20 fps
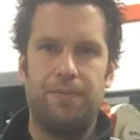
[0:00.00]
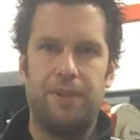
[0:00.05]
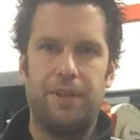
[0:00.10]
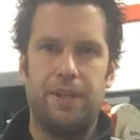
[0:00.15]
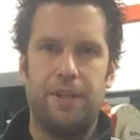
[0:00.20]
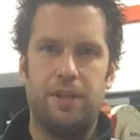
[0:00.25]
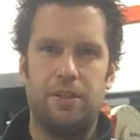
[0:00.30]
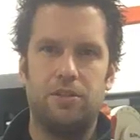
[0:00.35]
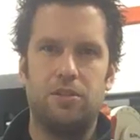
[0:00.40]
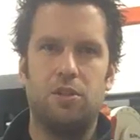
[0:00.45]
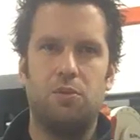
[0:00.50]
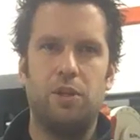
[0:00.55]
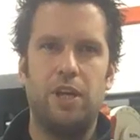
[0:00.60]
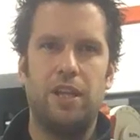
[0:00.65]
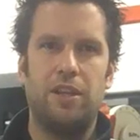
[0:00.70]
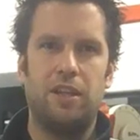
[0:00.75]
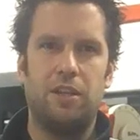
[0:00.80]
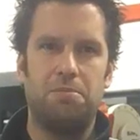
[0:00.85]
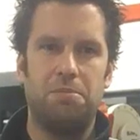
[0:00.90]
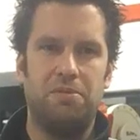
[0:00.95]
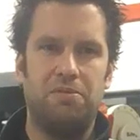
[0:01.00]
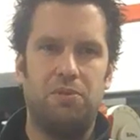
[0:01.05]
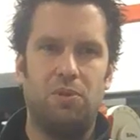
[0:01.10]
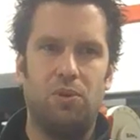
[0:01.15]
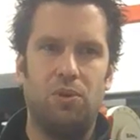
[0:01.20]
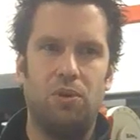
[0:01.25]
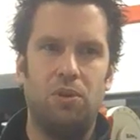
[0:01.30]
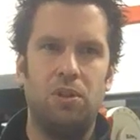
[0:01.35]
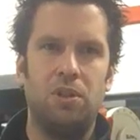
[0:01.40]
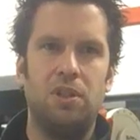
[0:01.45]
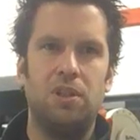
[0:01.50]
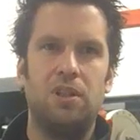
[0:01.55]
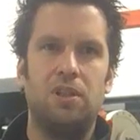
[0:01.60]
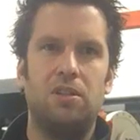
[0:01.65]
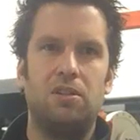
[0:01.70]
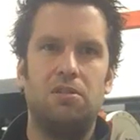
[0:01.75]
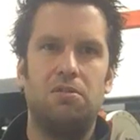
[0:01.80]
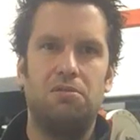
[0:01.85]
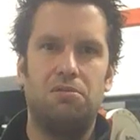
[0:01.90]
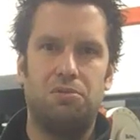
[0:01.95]
Yeah, so we had that before.
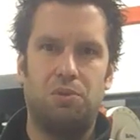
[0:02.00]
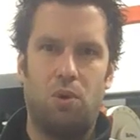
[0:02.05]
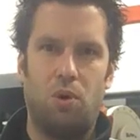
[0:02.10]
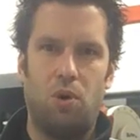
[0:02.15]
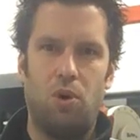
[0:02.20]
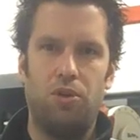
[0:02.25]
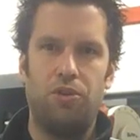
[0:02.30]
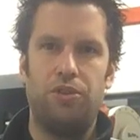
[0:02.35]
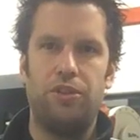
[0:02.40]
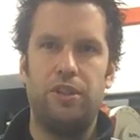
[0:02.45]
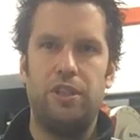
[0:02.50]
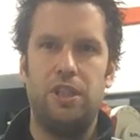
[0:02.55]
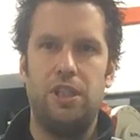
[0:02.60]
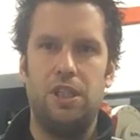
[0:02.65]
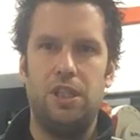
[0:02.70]
Force